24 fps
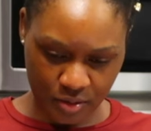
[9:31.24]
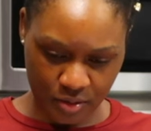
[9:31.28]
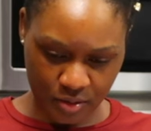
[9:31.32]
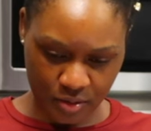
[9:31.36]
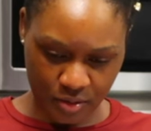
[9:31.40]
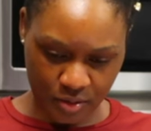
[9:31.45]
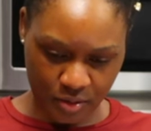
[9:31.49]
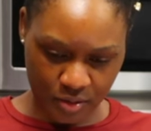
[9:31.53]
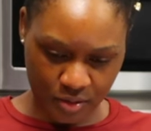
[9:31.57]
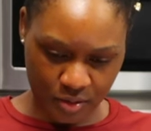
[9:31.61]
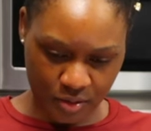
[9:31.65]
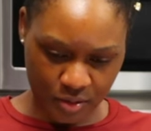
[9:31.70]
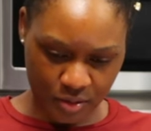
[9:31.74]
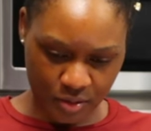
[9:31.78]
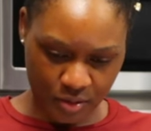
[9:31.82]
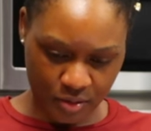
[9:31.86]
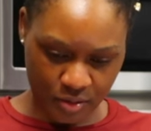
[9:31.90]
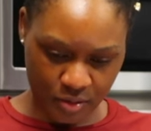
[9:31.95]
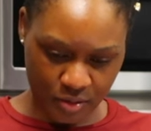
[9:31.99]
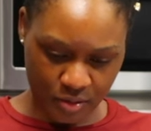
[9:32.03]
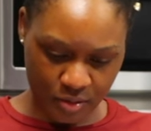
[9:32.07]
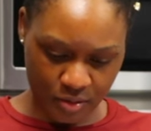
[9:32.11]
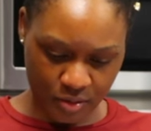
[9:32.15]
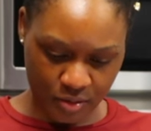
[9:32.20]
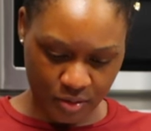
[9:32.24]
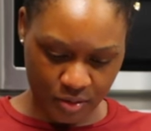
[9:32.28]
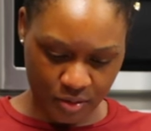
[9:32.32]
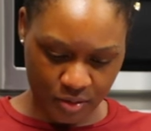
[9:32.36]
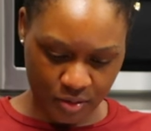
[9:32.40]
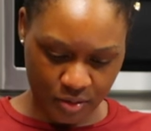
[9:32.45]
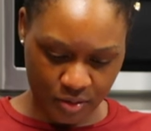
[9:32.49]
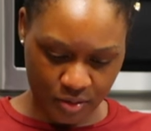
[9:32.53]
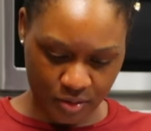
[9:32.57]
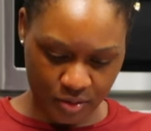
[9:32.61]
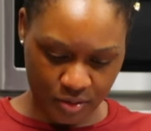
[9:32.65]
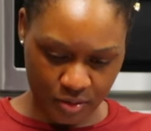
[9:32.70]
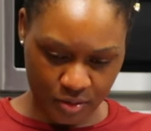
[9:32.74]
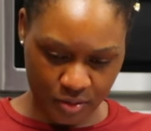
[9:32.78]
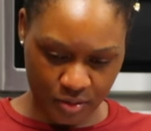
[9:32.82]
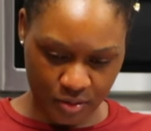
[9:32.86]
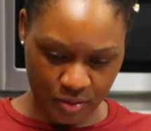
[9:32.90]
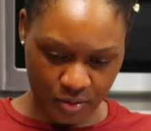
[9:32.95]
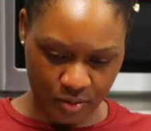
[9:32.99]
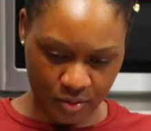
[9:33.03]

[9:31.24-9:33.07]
(no one is talking)